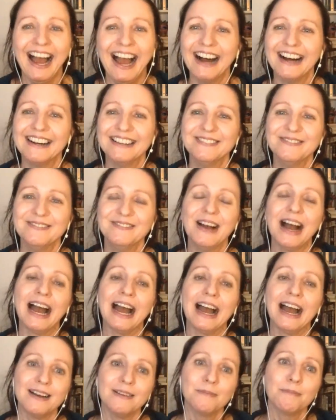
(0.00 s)
um,
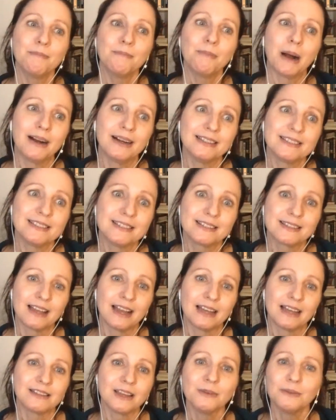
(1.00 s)
um, but
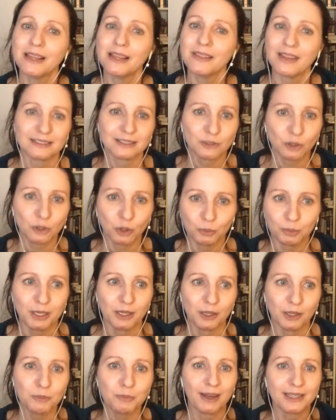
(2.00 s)
don't let that stop
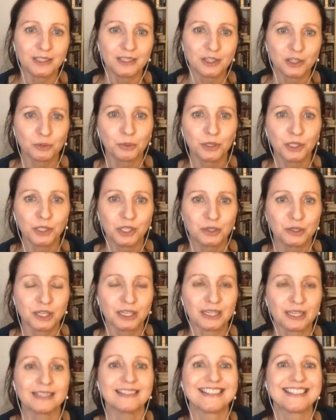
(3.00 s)
you but i just want you to
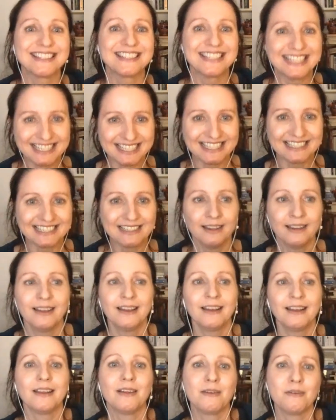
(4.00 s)
consider
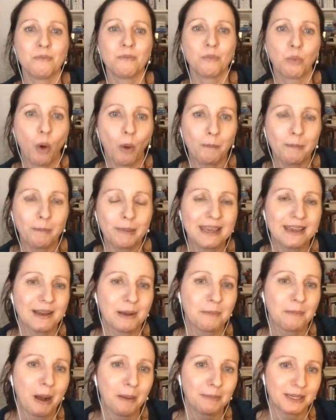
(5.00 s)
what being a
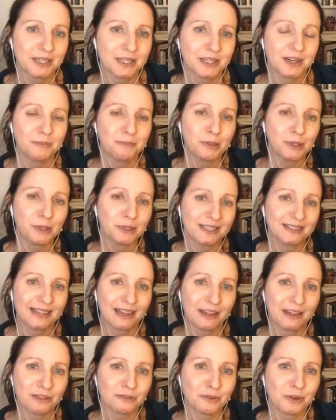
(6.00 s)
publisher and putting
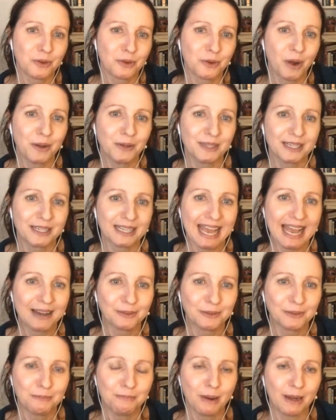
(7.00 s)
that through your own
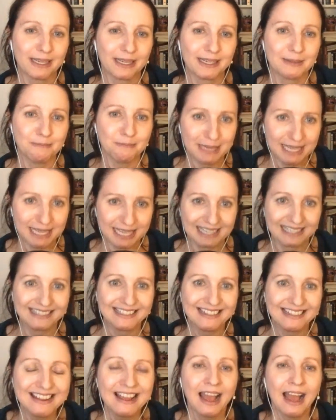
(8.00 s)
account might
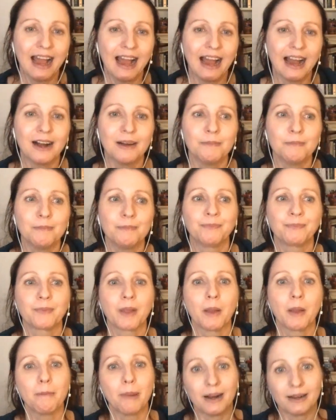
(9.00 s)
mean. Um,
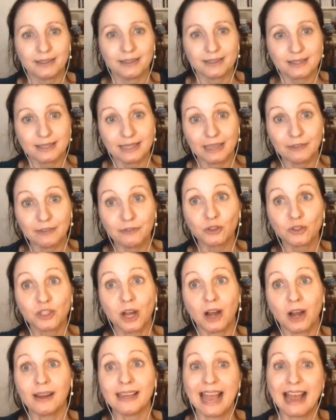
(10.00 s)
but if you're,
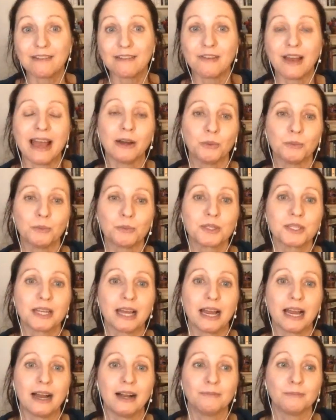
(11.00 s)
I have helped
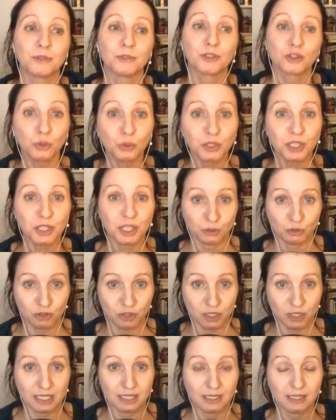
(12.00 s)
um, school
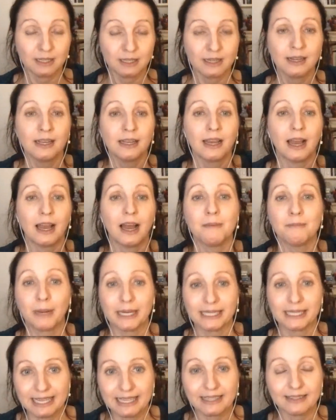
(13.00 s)
children, uh, my
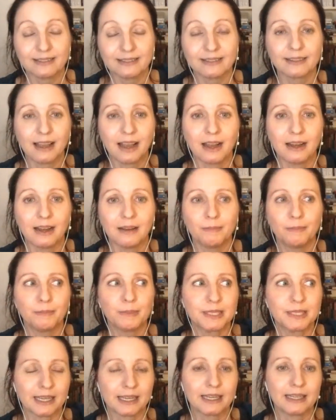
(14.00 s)
niece um,
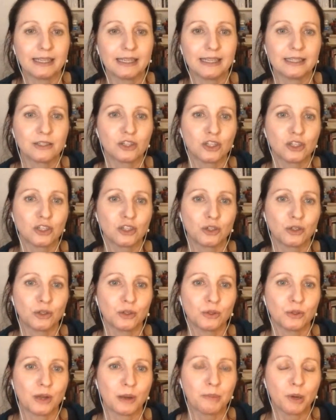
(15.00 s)
particularly,
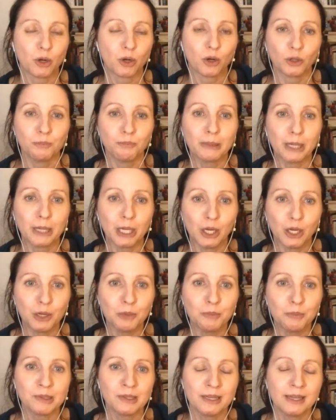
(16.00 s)
do a book on
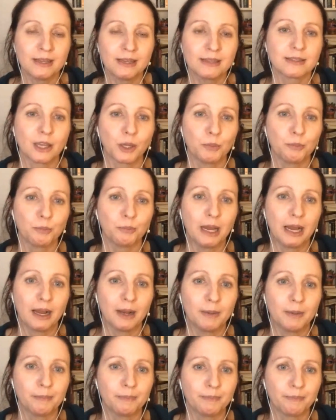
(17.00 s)
blurb. So
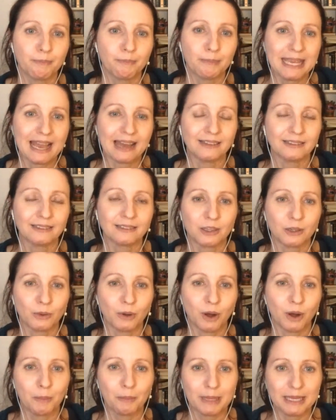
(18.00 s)
um,
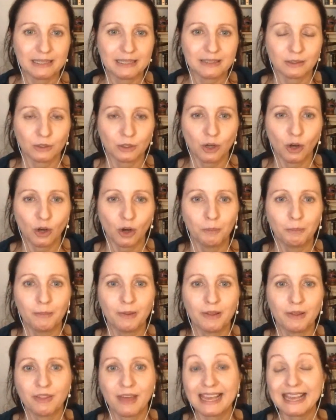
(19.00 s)
blurb.com.
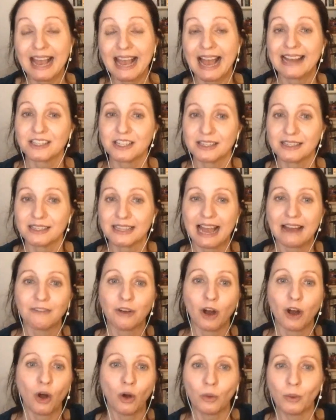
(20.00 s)
They actually have a
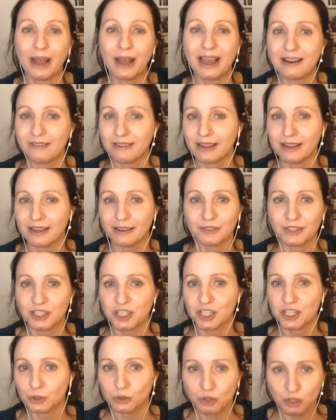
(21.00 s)
whole area for
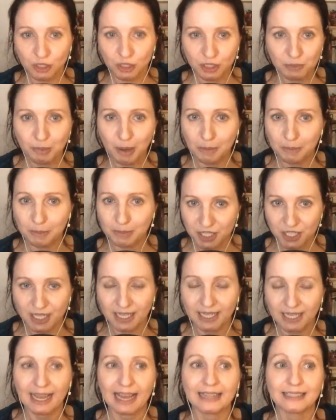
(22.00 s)
children's
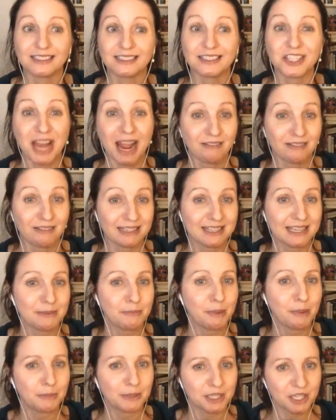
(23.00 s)
publishing and charity
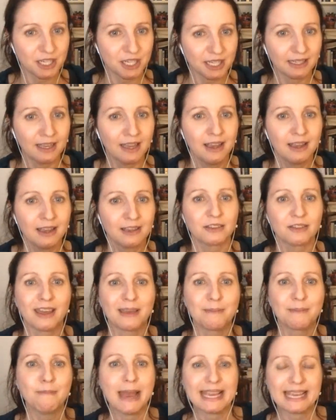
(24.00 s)
publishing. So
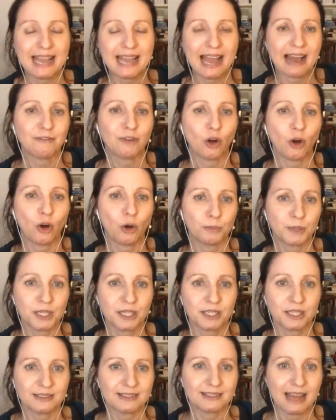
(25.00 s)
they may have
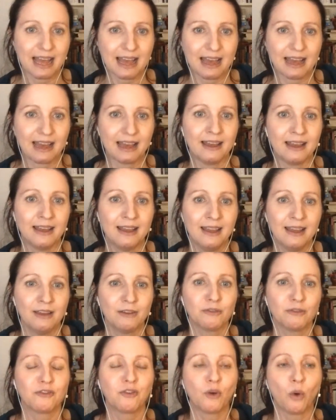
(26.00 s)
options there
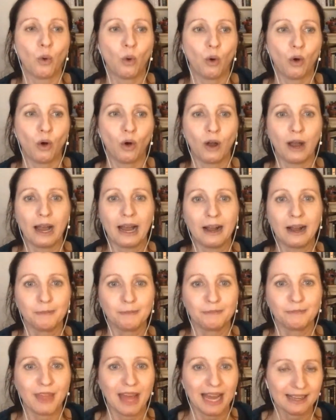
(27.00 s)
for
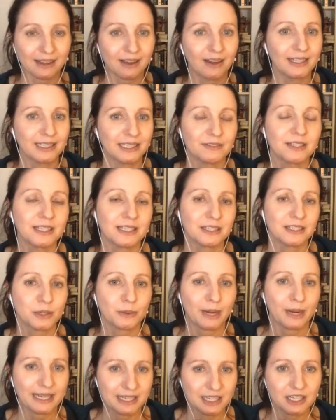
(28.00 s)
um, that kind of
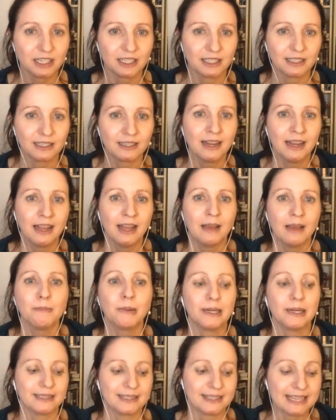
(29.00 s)
situation.
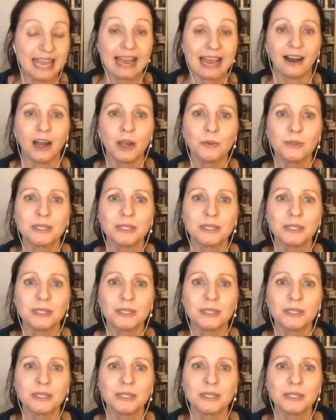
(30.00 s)
But yeah, I would